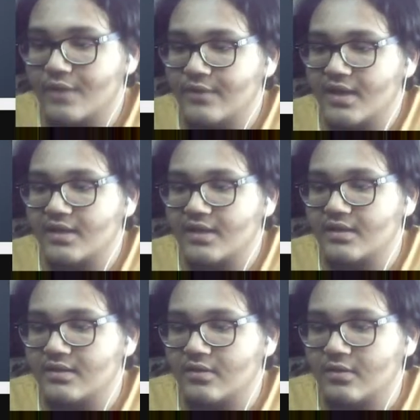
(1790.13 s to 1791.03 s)
we
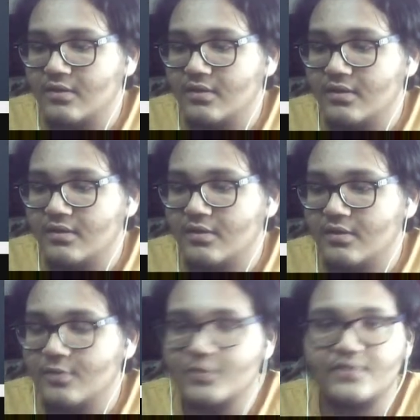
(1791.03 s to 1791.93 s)
are
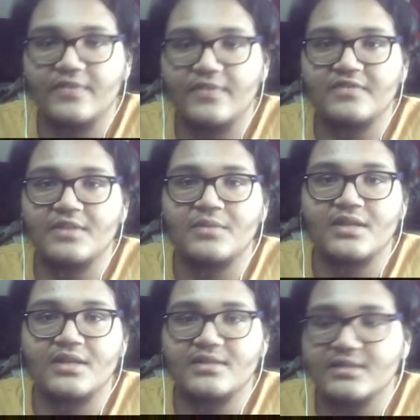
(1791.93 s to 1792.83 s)
almost 15
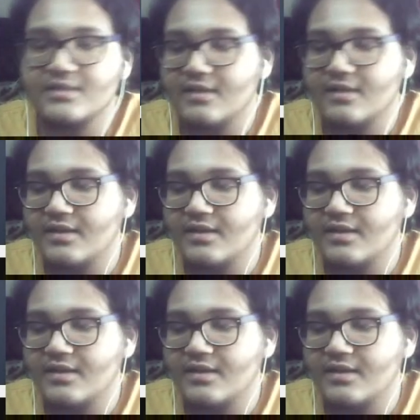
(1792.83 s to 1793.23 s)
minutes